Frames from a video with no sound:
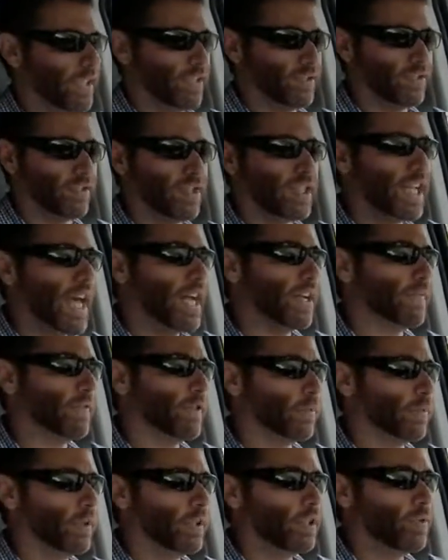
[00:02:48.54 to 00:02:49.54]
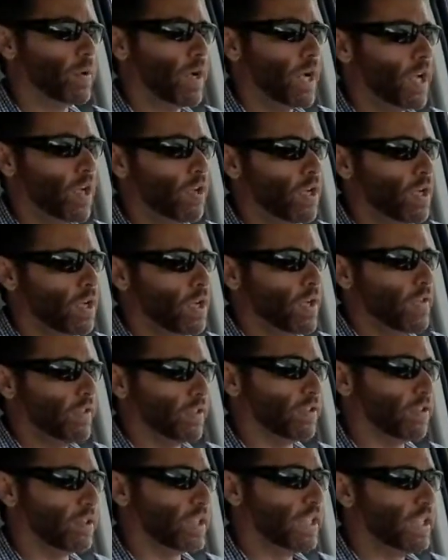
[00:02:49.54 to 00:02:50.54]
I can see out of it really well.
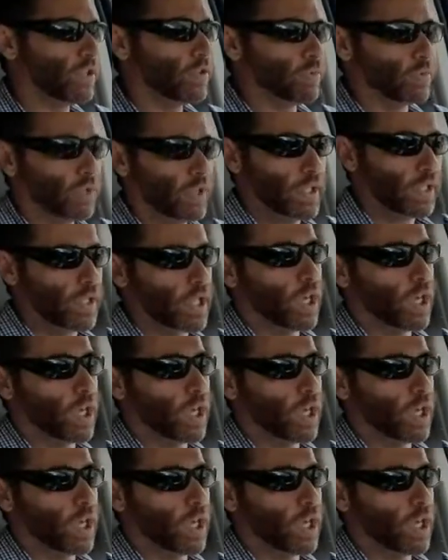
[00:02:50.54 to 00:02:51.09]
The seat is really